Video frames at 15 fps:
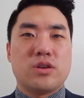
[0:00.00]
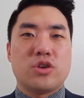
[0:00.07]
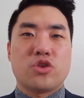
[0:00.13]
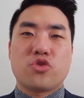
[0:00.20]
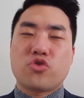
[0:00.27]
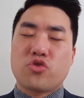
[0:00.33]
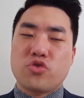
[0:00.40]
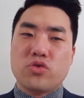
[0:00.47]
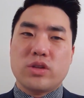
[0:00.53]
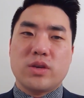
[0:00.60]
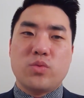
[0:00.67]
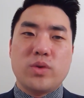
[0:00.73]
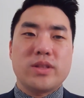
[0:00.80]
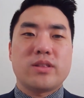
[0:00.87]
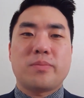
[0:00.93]
Truly,
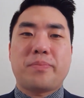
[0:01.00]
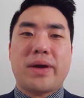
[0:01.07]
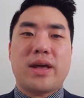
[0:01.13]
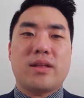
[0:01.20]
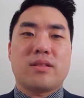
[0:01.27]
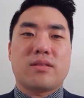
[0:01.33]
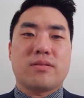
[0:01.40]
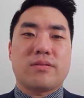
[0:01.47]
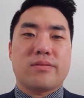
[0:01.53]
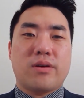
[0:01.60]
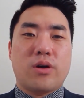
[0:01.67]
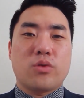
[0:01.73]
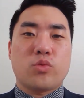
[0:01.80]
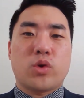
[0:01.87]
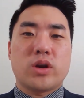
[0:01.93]
we depend
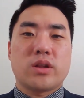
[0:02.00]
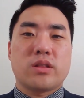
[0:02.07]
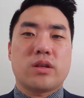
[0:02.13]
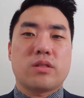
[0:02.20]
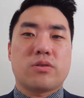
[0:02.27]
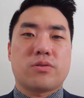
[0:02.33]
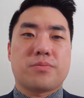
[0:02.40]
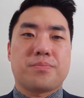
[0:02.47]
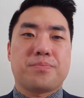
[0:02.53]
on one another.